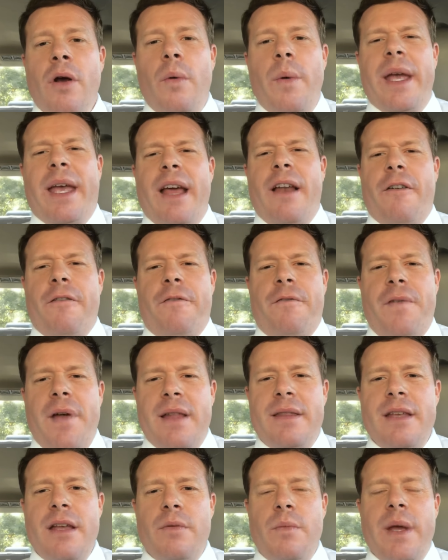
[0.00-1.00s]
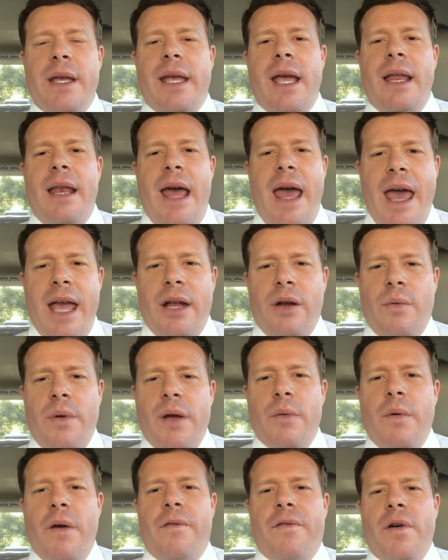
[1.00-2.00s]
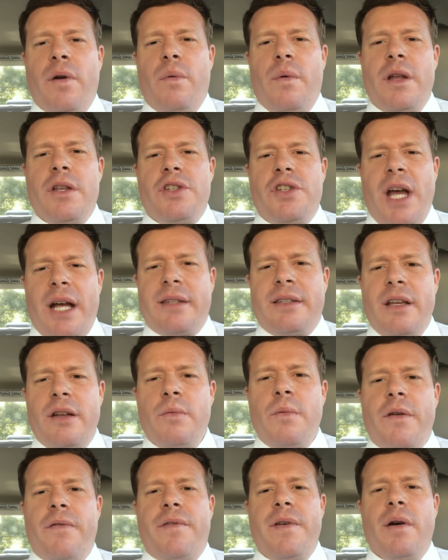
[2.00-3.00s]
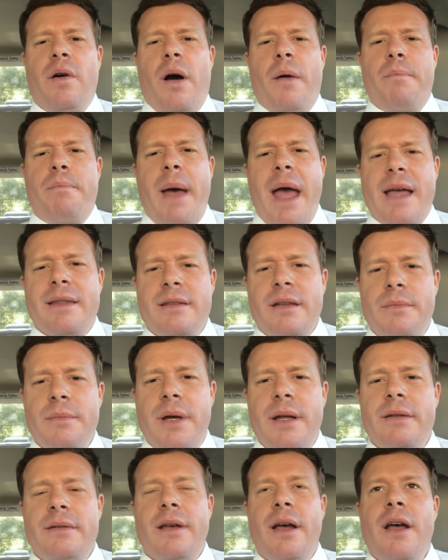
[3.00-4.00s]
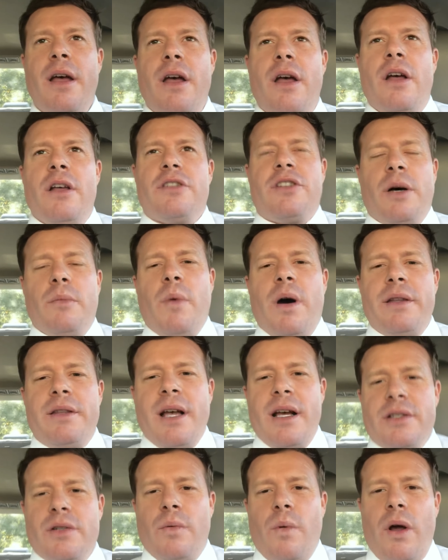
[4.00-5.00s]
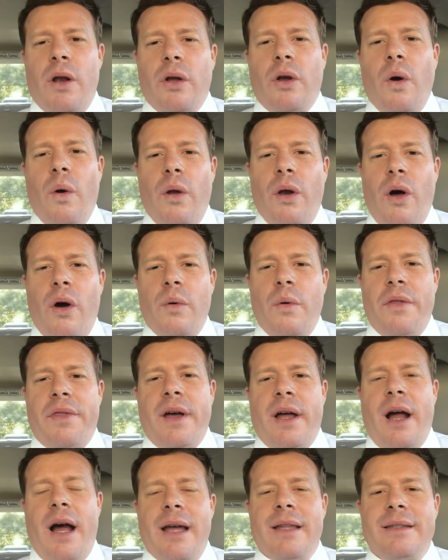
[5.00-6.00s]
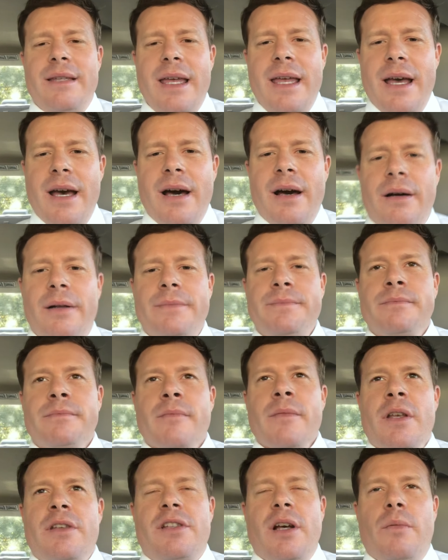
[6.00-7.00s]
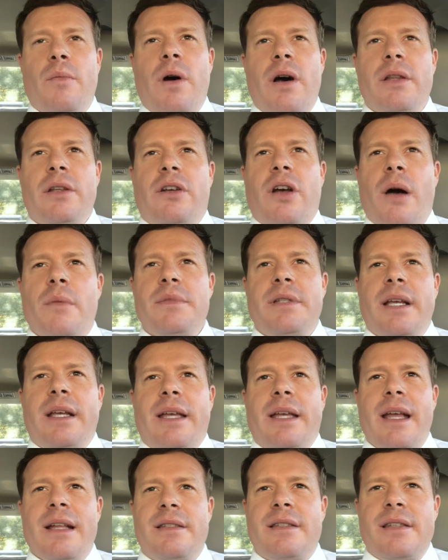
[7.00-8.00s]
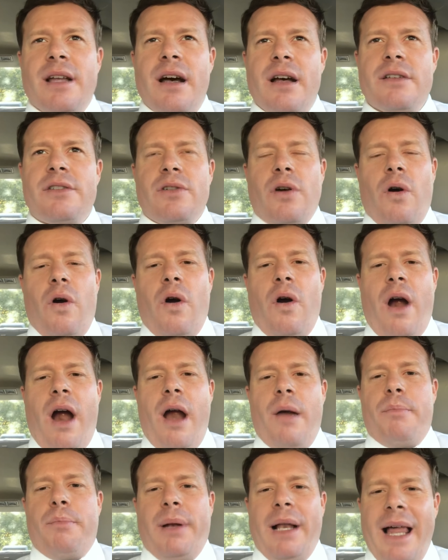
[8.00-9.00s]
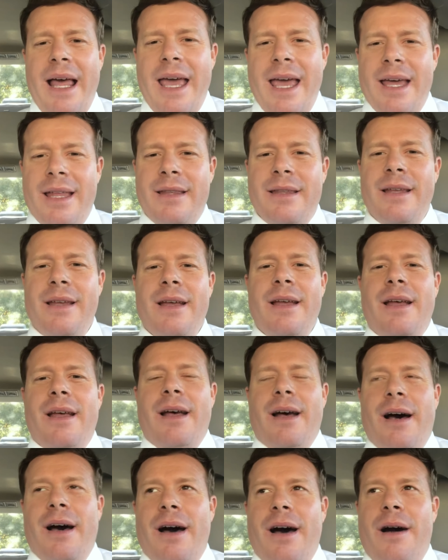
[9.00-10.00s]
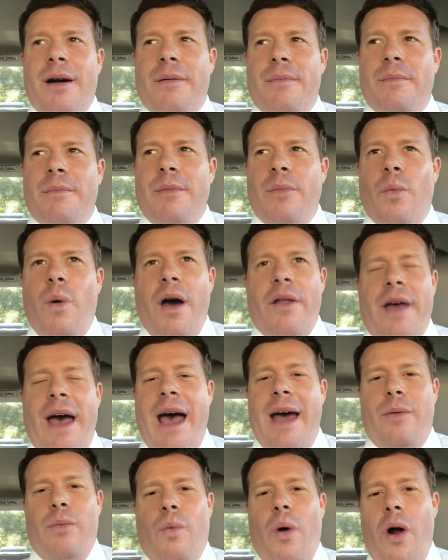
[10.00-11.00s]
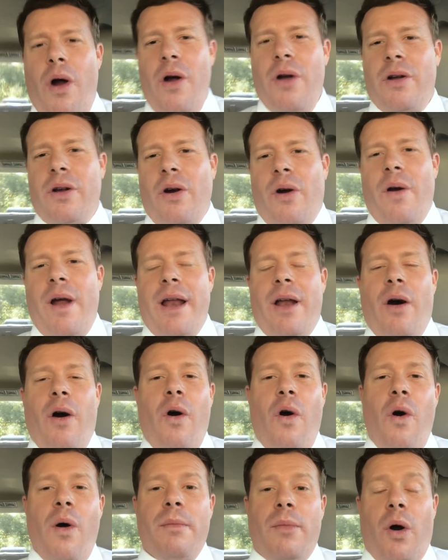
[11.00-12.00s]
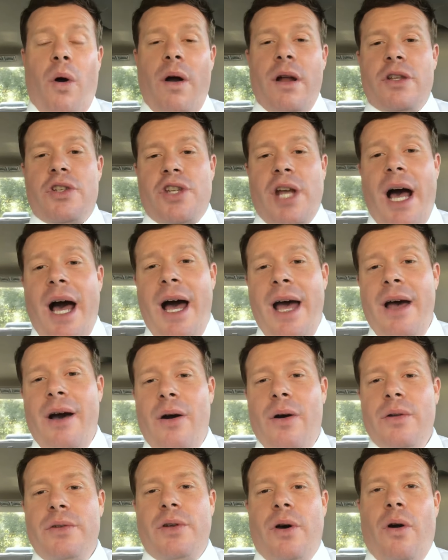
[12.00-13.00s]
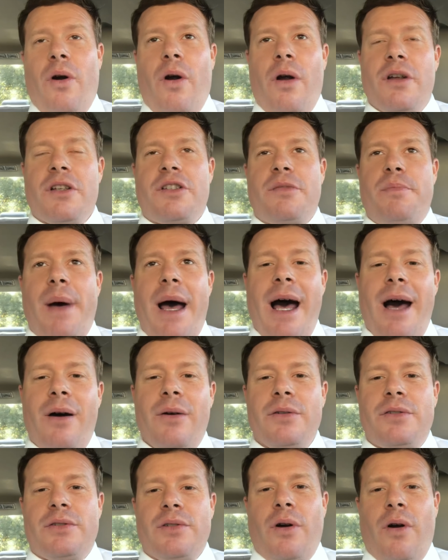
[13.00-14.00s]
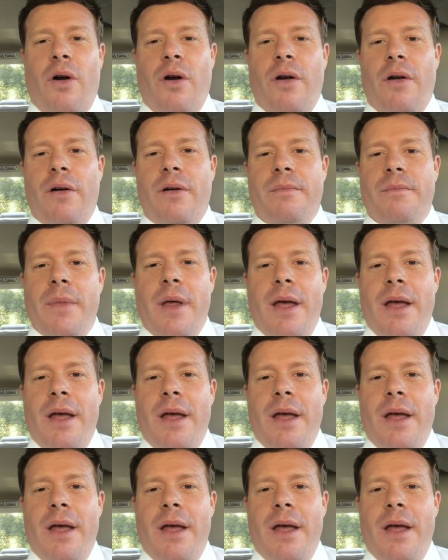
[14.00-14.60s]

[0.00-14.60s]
We get offended. We get angry. We feel rejected. We feel abandonment. Someone doesn't want to go along with our idea. Someone comes against us or our plan, um, whether at work or at home or a child or a spouse or a,